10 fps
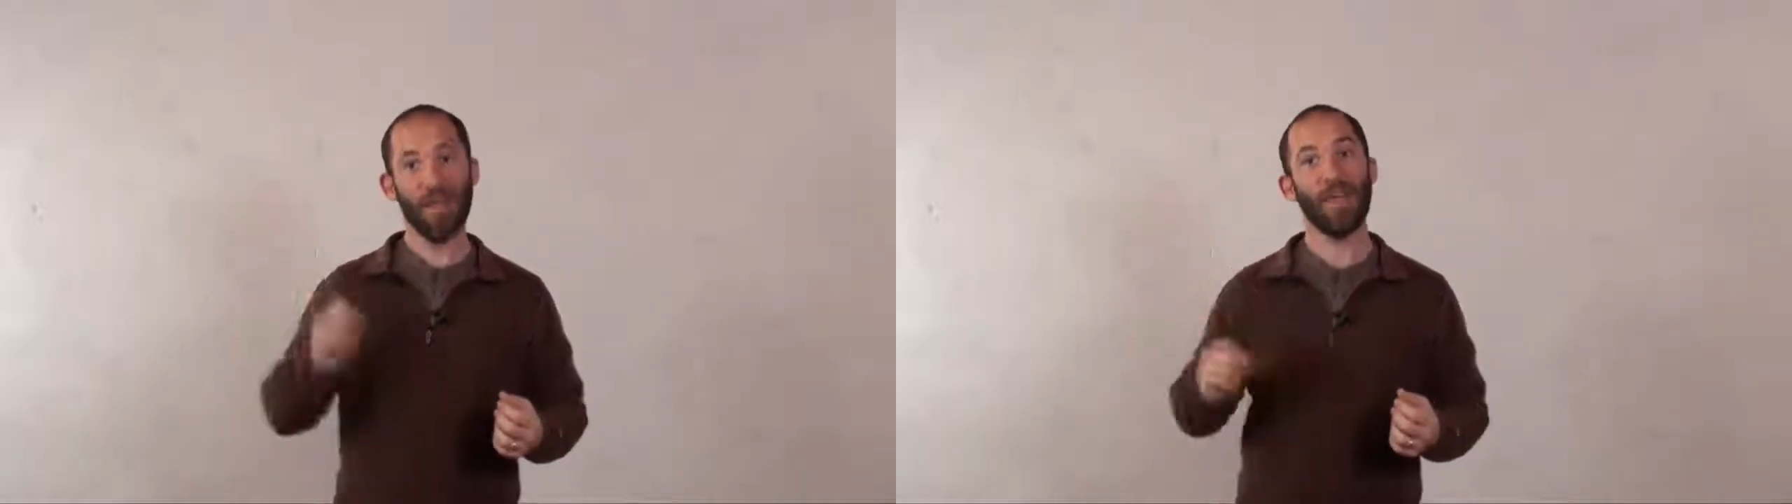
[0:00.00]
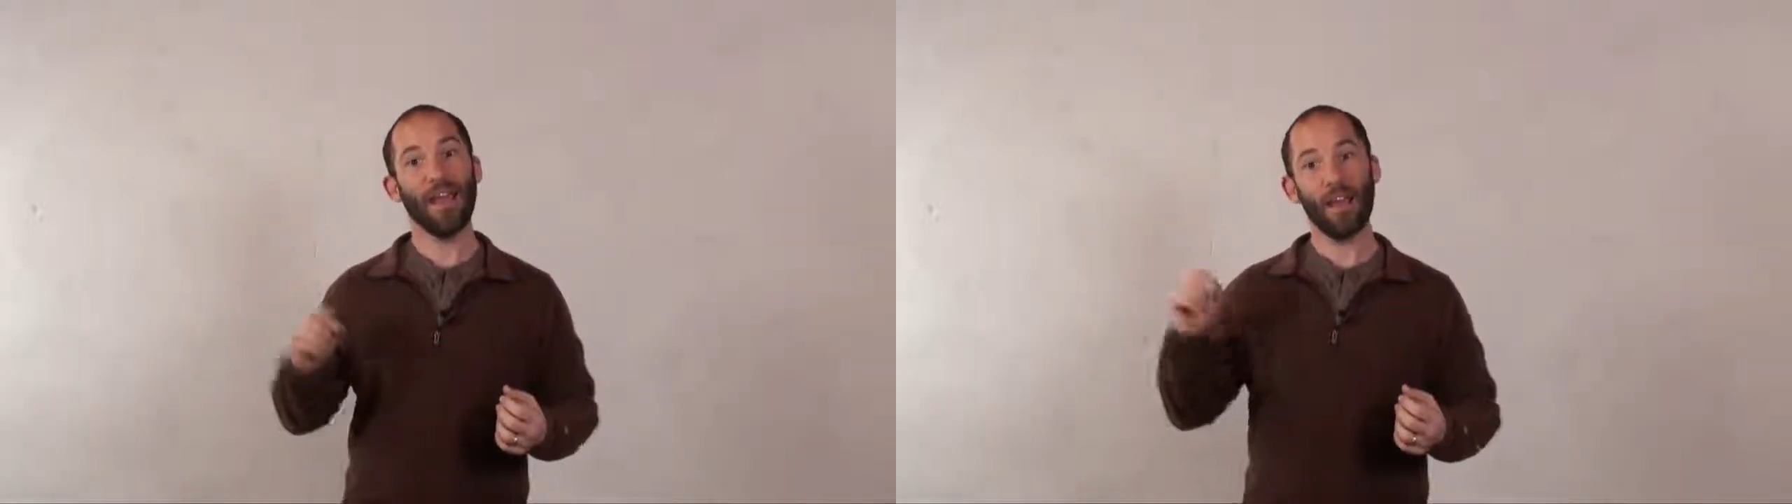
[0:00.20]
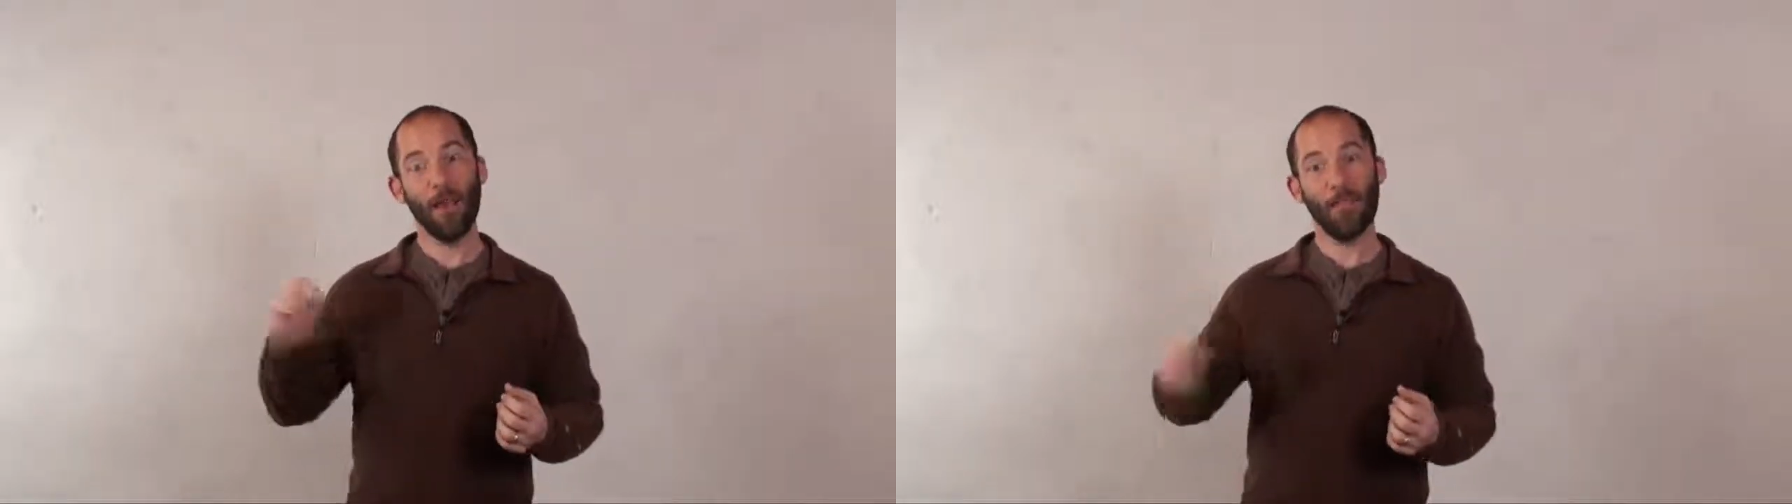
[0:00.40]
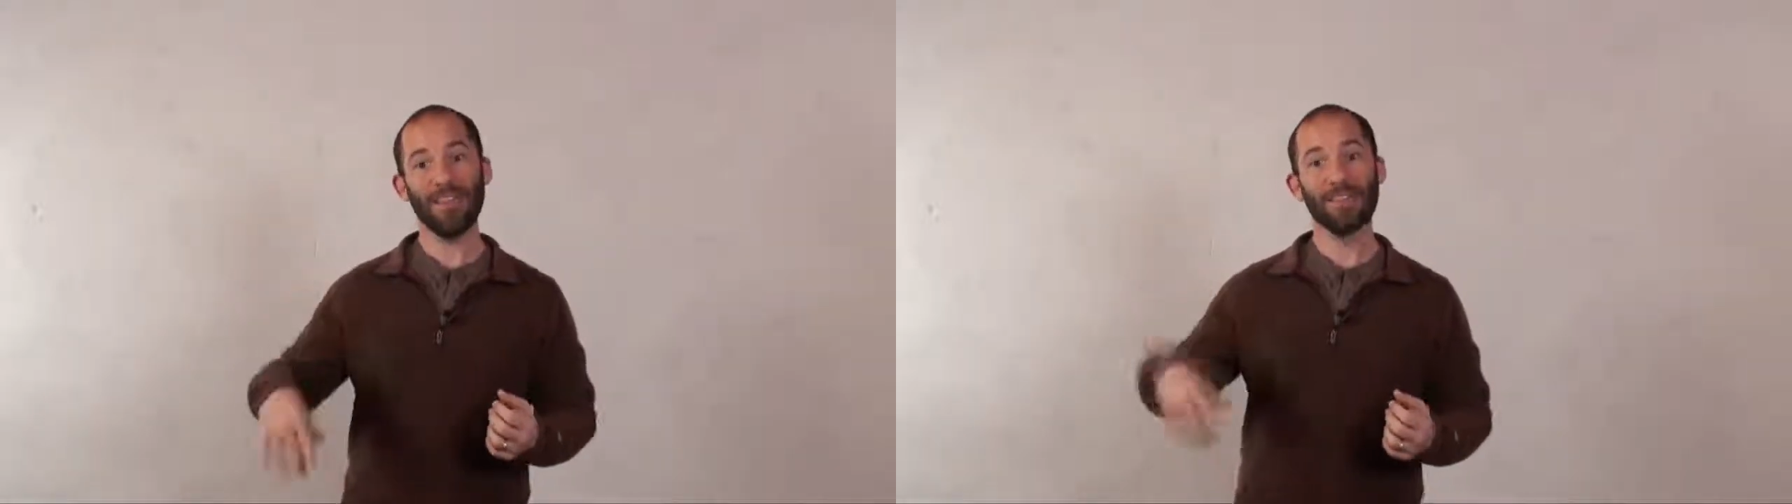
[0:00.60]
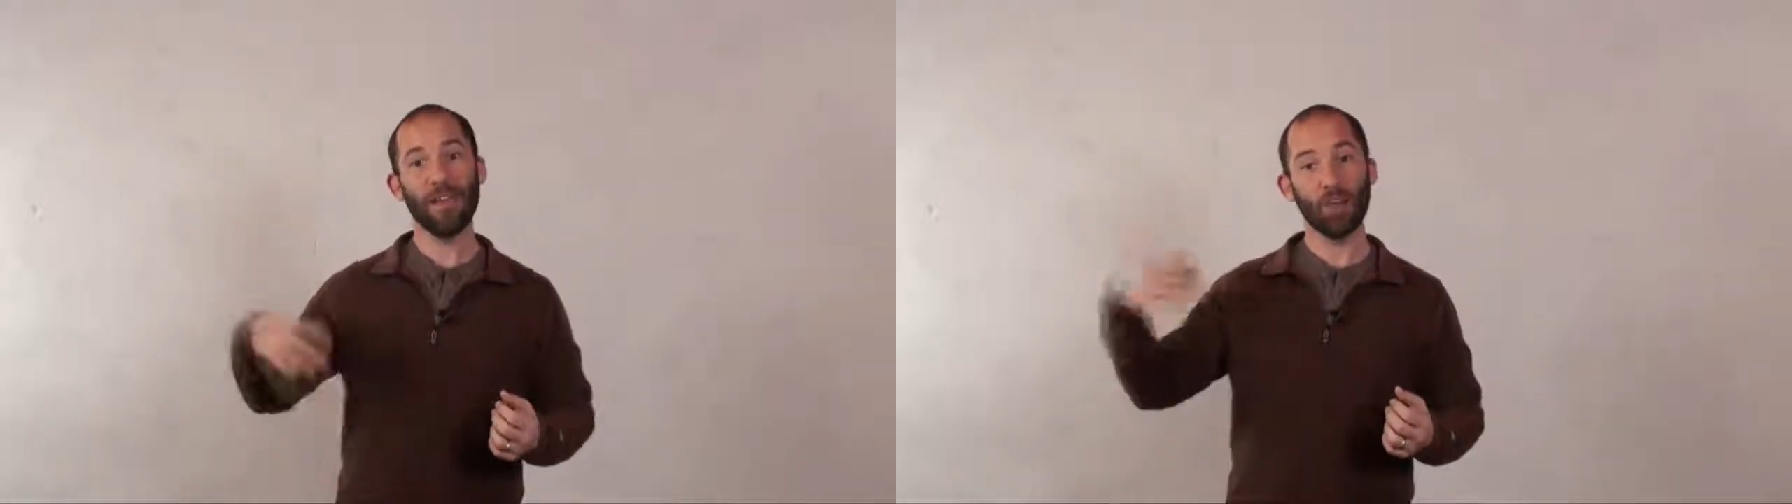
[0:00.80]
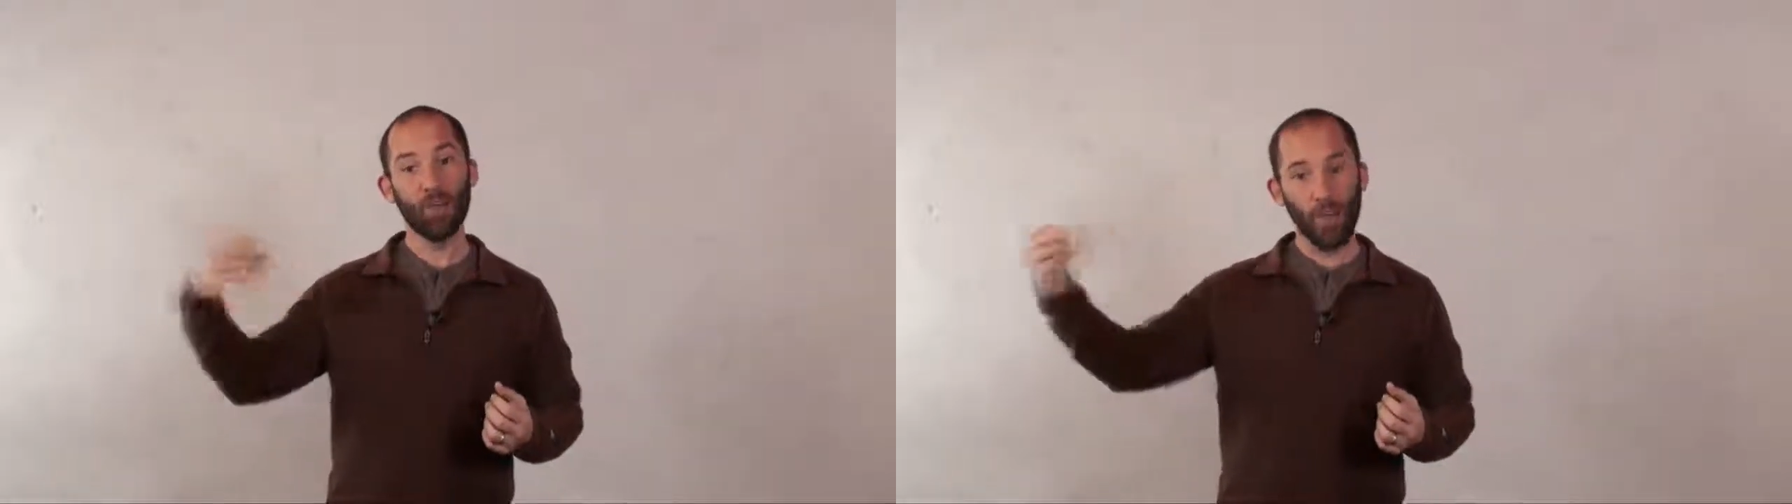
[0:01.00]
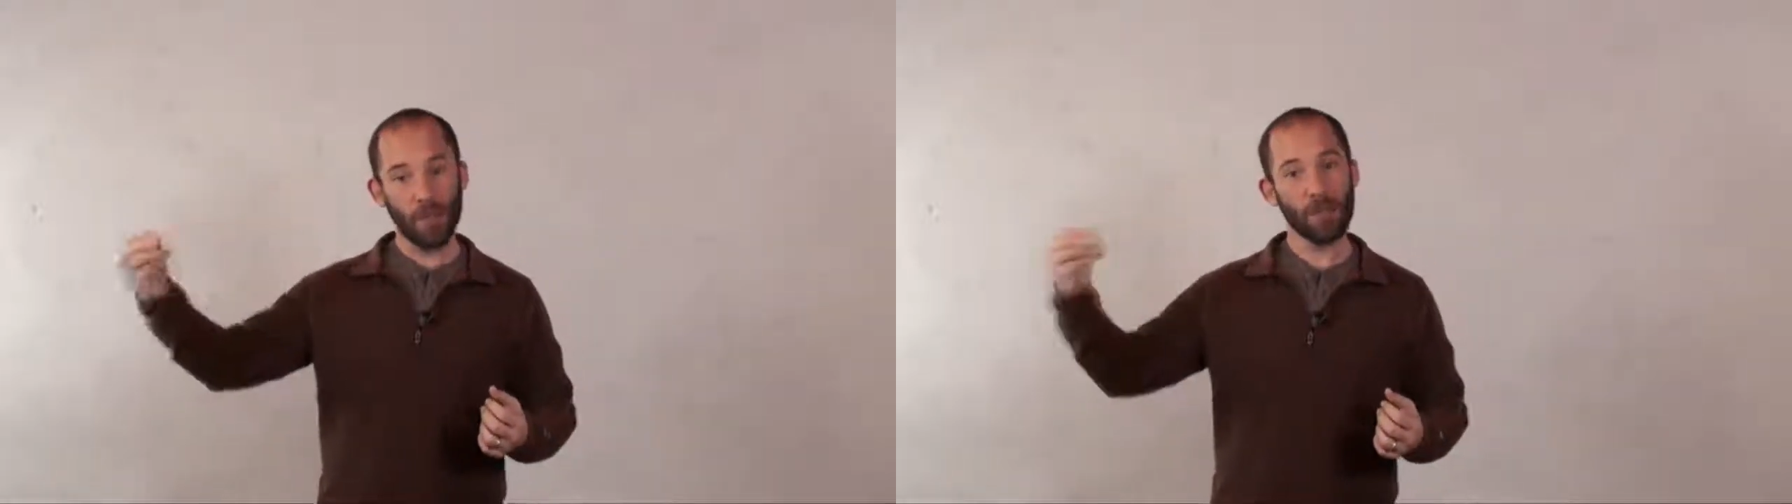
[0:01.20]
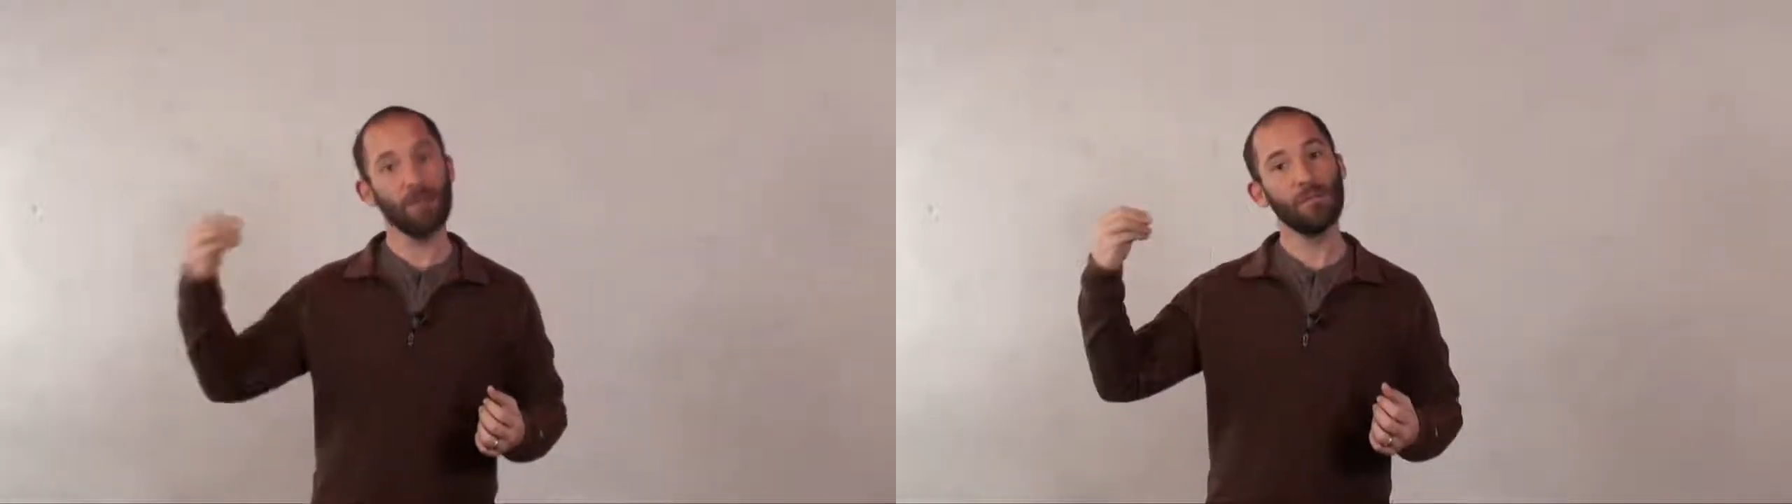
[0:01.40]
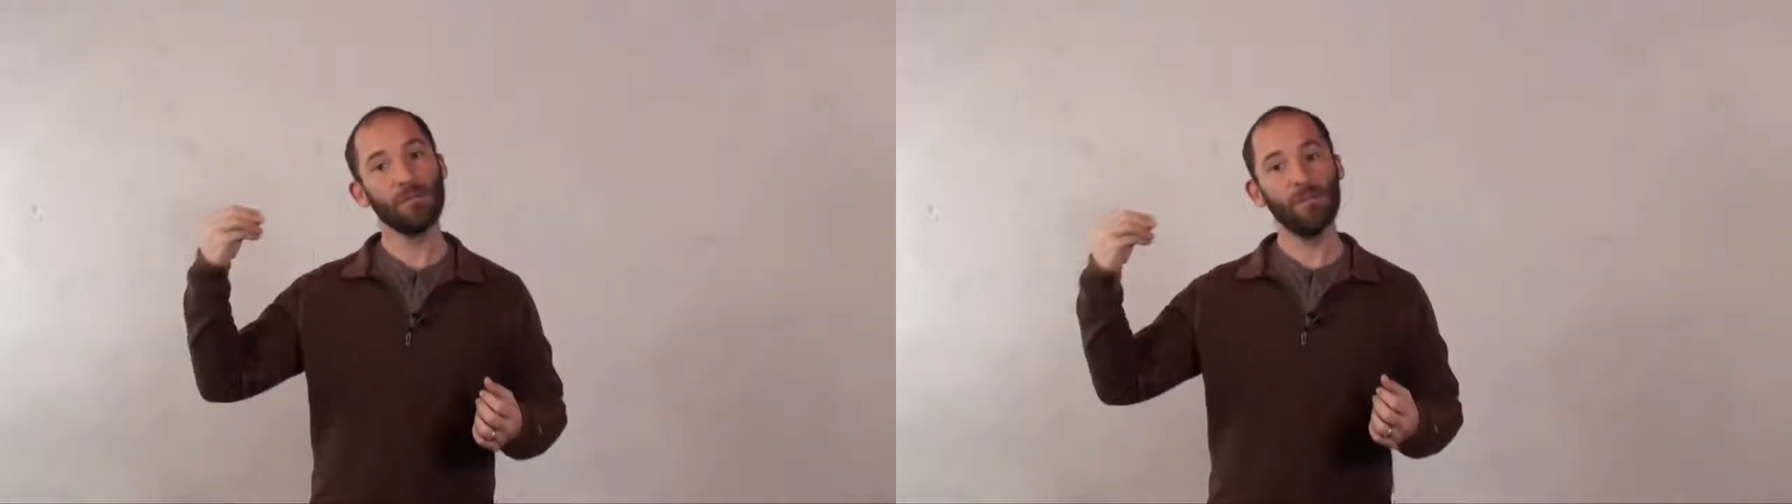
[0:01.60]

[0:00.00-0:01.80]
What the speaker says: that companies like Twitter,